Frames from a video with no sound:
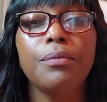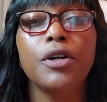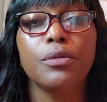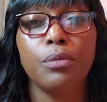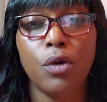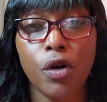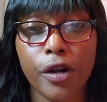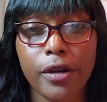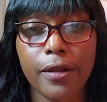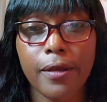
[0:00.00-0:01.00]
but
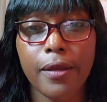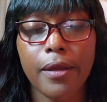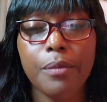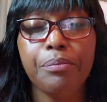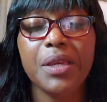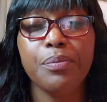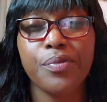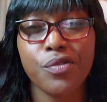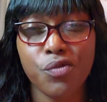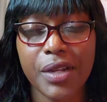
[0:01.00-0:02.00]
more, be
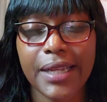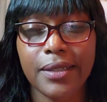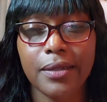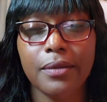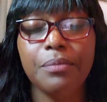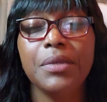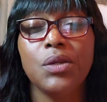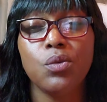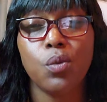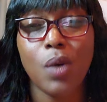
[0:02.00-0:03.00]
prudent,
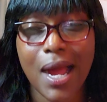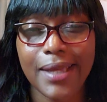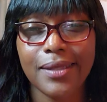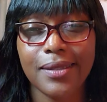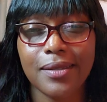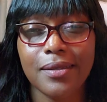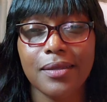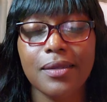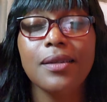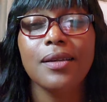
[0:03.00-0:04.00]
be wise.
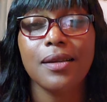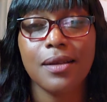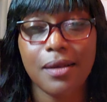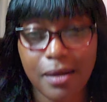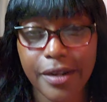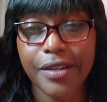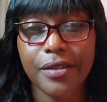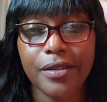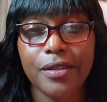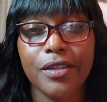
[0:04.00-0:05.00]
Guard
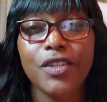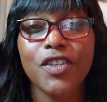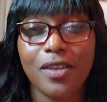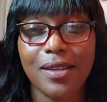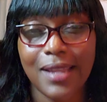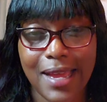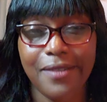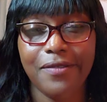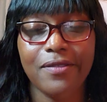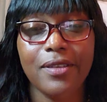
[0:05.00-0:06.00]
your
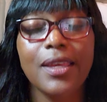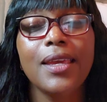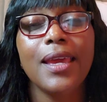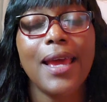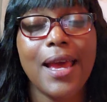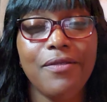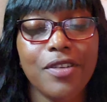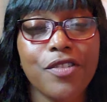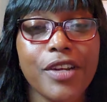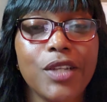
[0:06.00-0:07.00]
life.
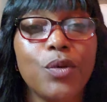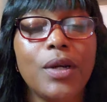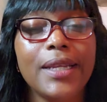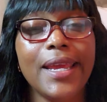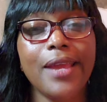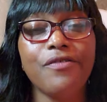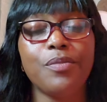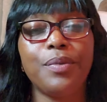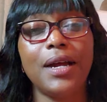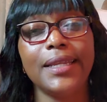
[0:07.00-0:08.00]
Have a great one,
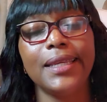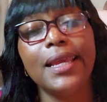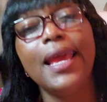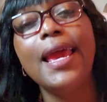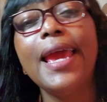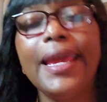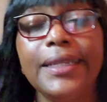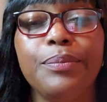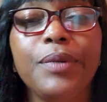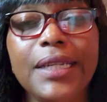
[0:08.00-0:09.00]
everybody,
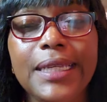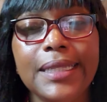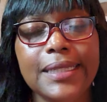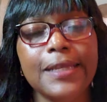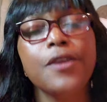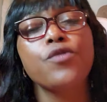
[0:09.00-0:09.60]
and please